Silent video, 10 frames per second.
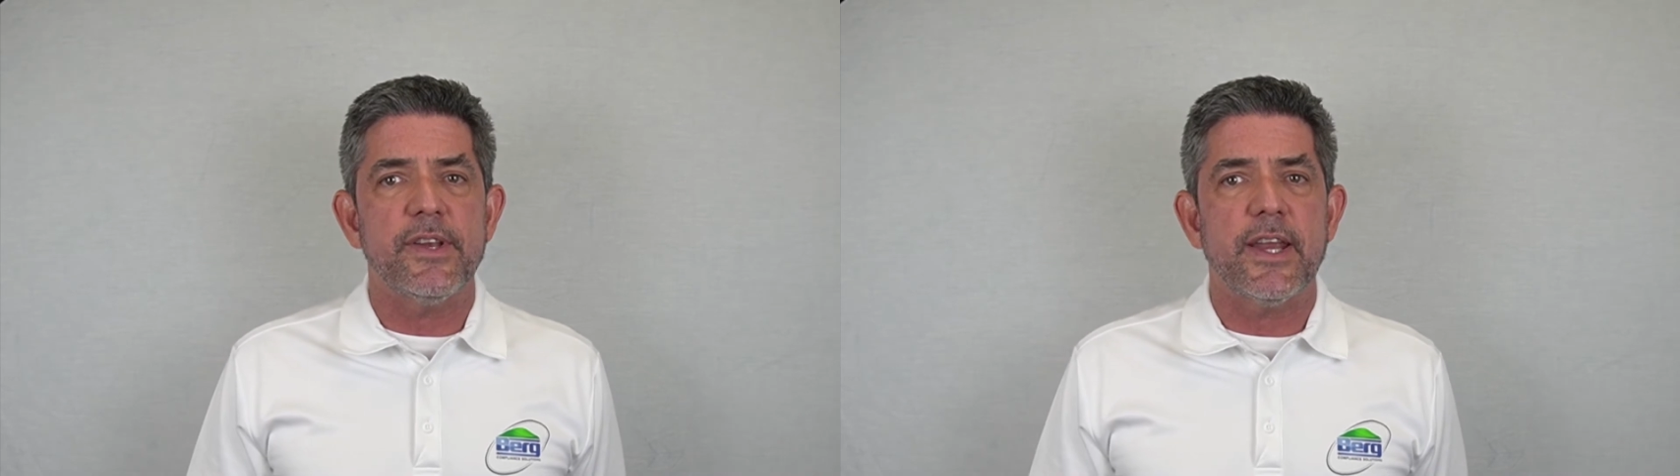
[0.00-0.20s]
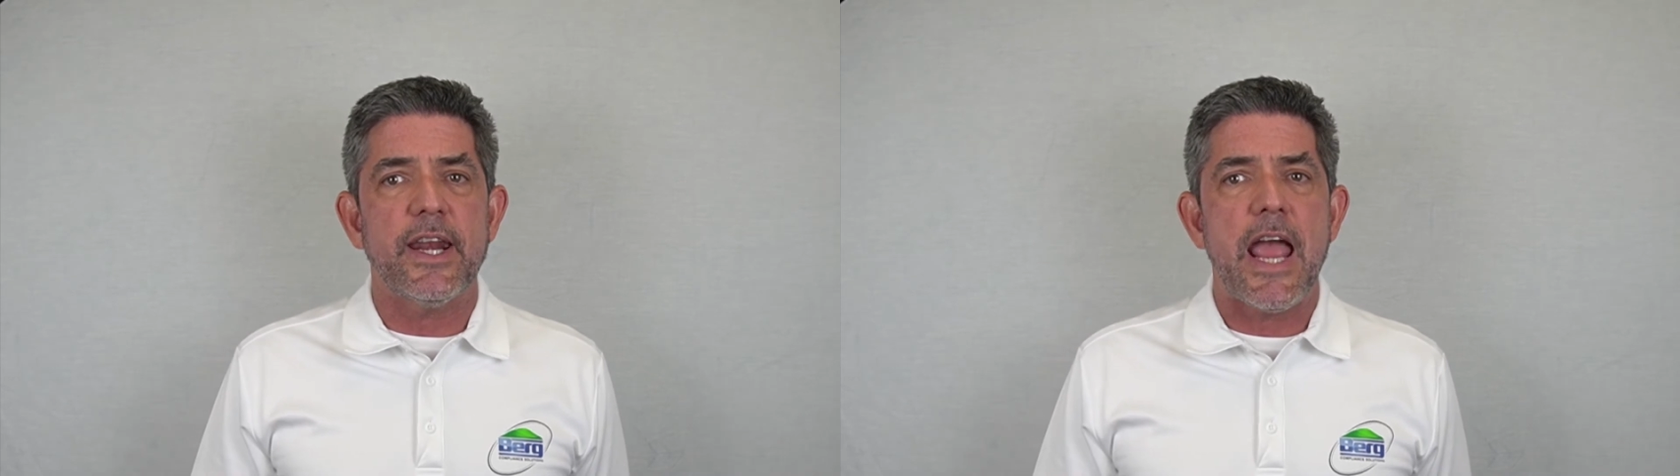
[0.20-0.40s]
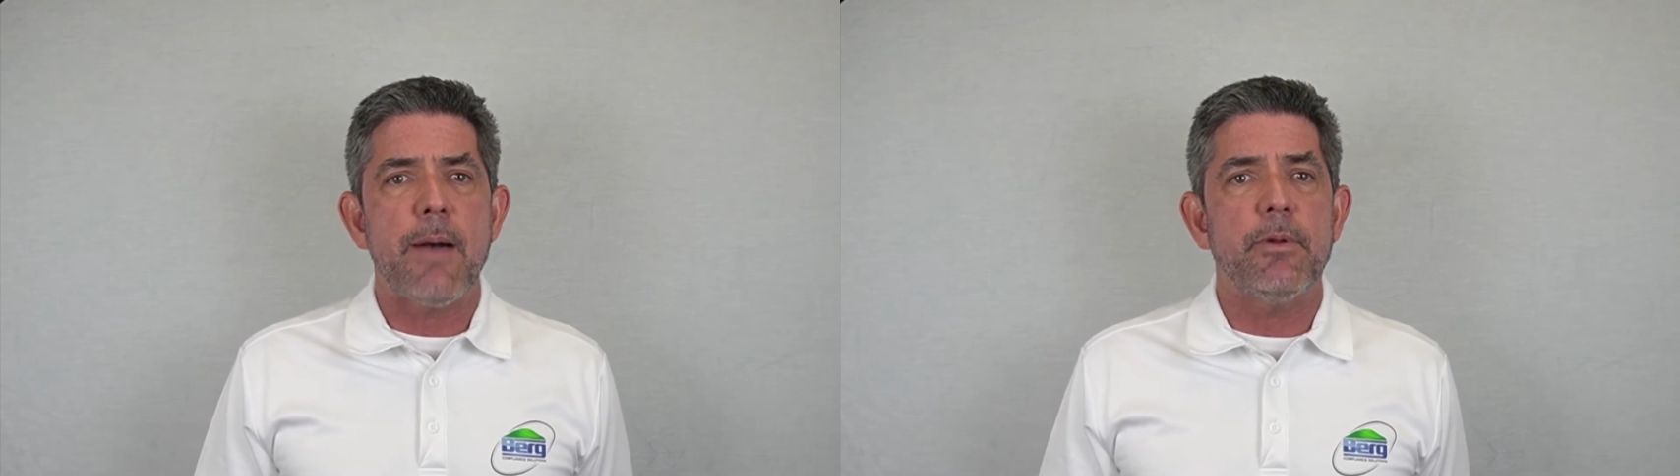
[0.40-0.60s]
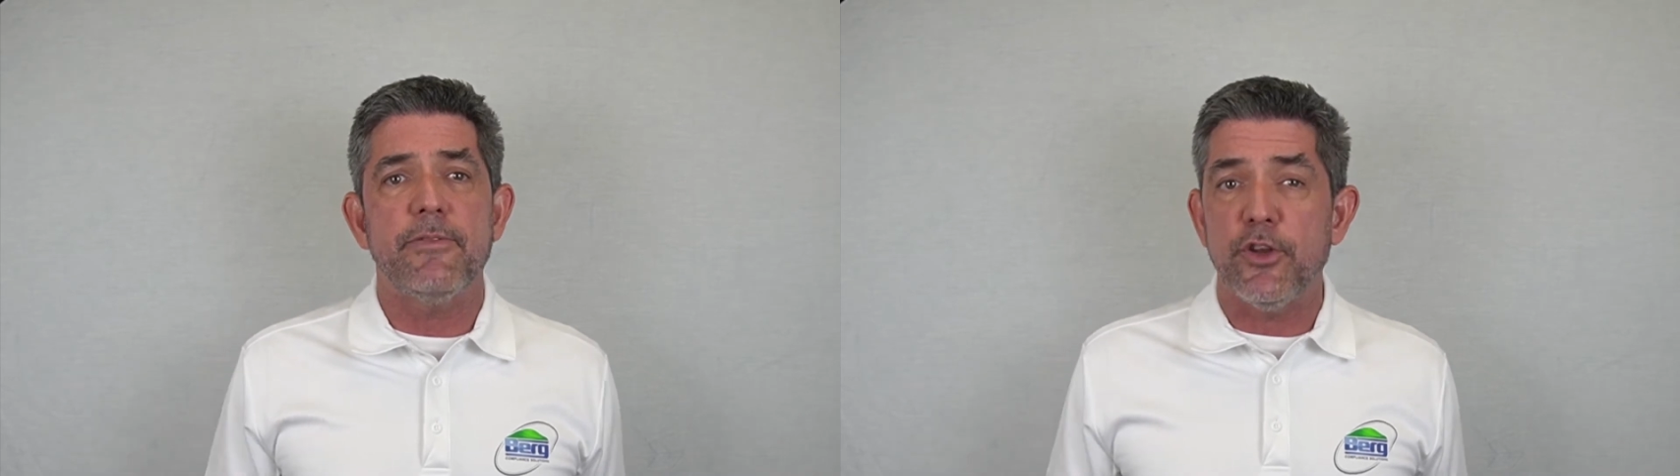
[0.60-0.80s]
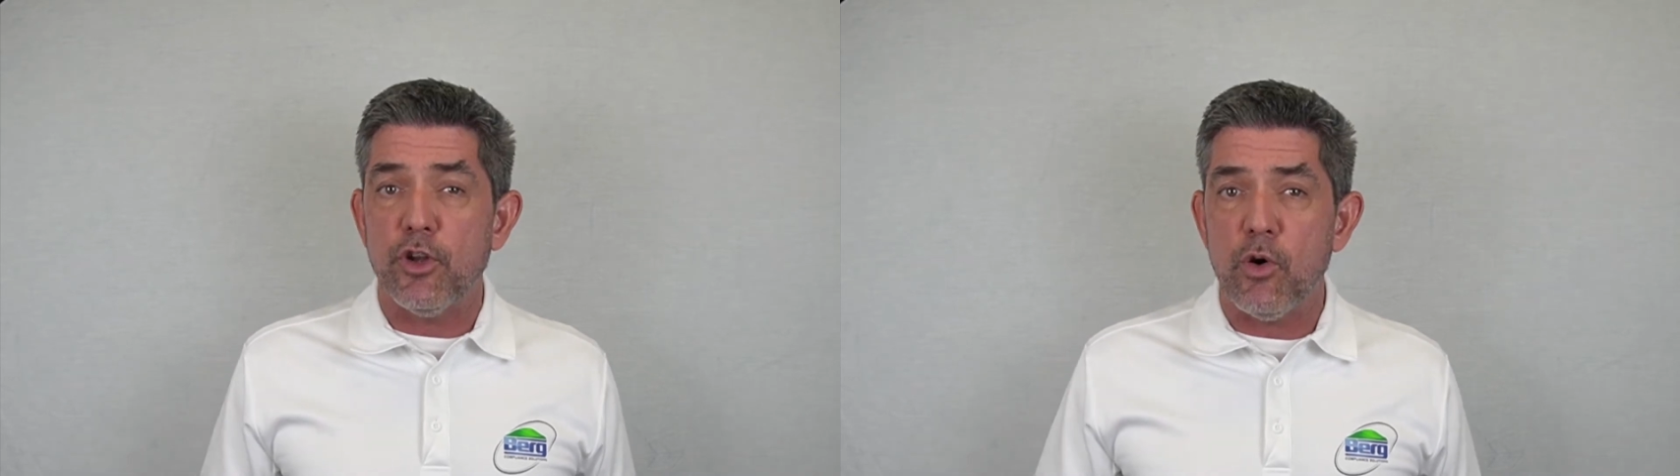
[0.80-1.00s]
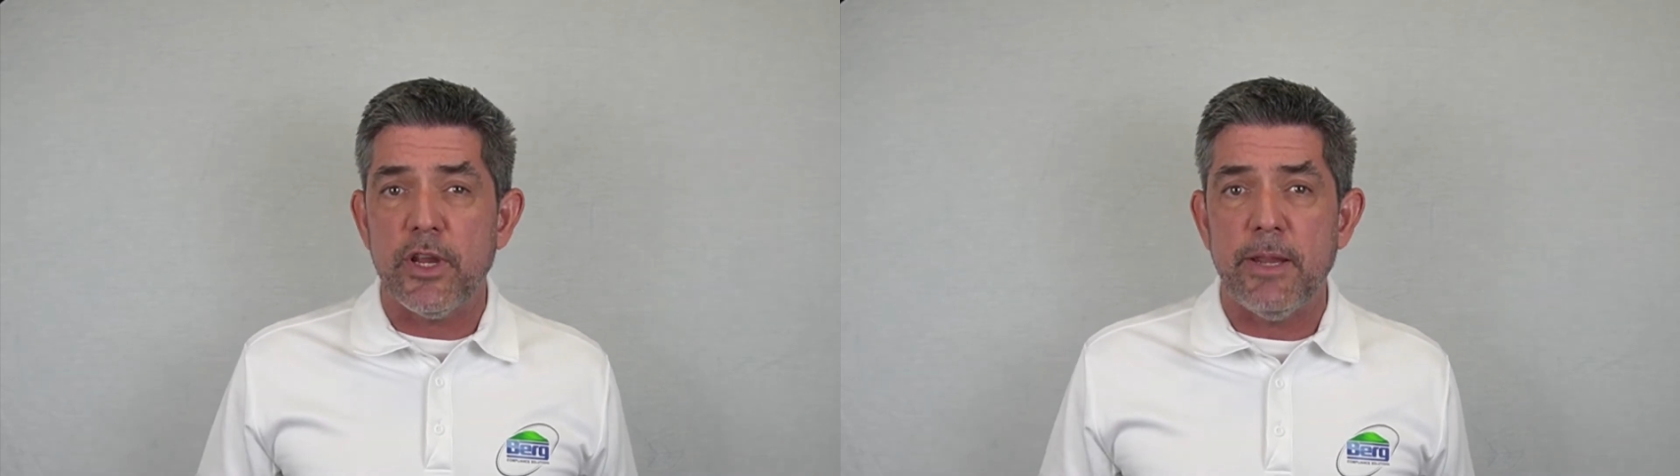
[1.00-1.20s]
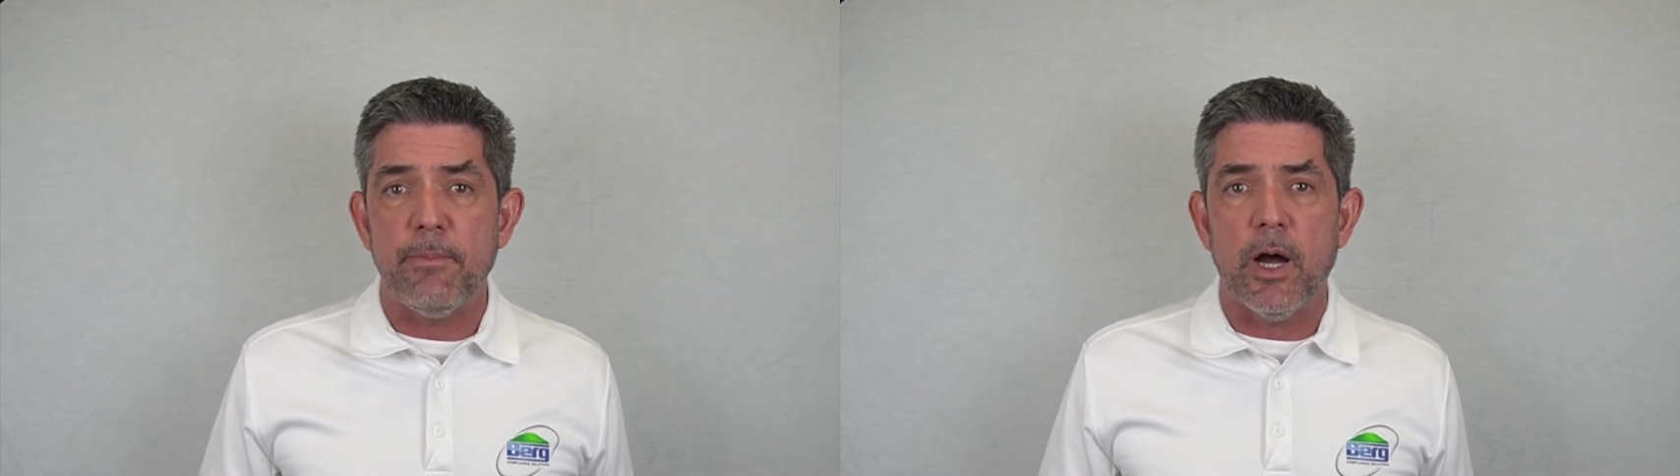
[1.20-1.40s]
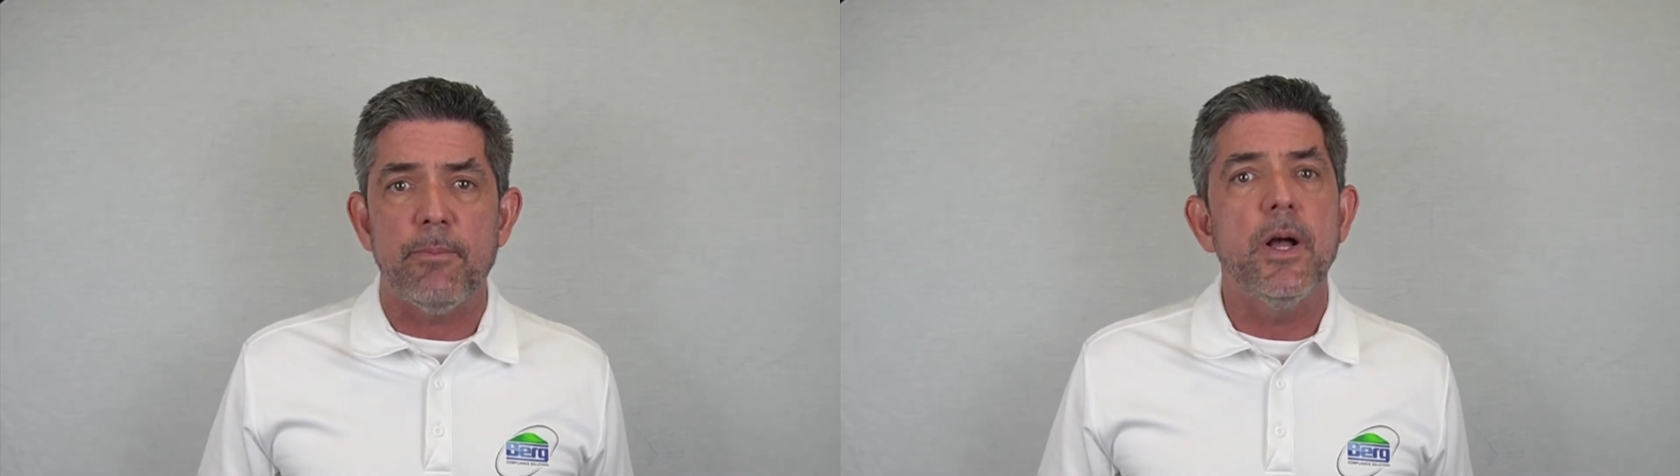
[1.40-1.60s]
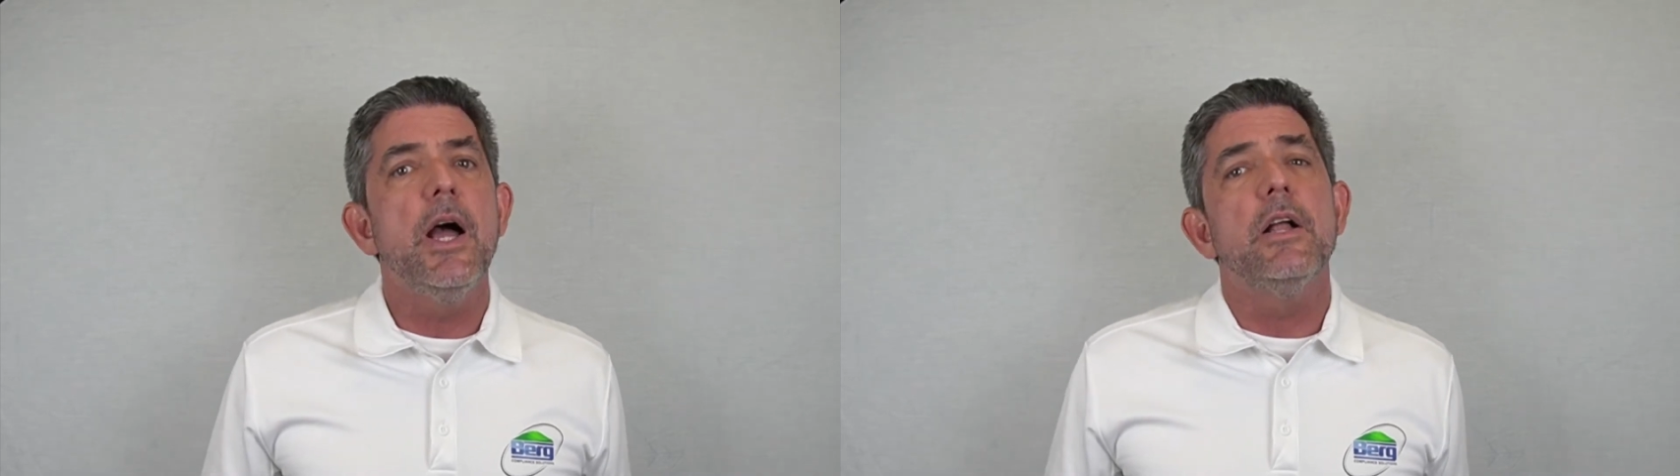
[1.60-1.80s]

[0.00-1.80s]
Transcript: that can happen if you don't keep up,